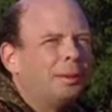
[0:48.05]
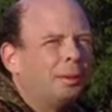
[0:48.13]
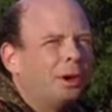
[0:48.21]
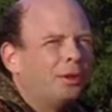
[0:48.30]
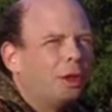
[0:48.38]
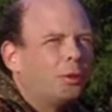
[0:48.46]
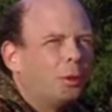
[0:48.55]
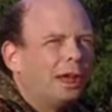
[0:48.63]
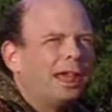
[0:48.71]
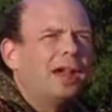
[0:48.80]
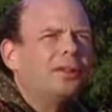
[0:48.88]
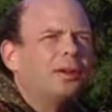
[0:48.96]
Let me put it this
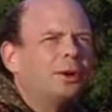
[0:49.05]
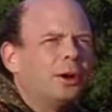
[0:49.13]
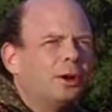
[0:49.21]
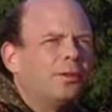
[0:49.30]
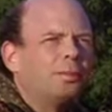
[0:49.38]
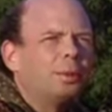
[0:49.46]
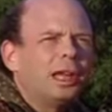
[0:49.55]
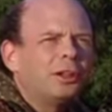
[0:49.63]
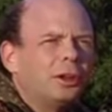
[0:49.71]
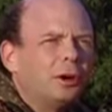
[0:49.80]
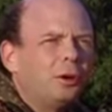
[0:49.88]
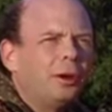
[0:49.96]
way Have you ever heard of
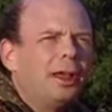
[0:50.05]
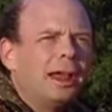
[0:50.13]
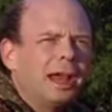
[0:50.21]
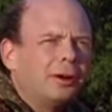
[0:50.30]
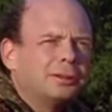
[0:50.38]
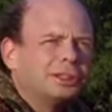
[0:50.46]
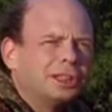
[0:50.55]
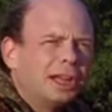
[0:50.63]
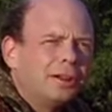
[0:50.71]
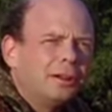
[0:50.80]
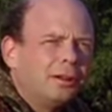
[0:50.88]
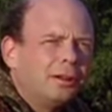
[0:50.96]
Plato,
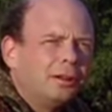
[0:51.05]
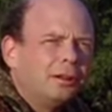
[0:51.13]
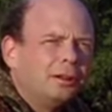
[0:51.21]
Aristotle,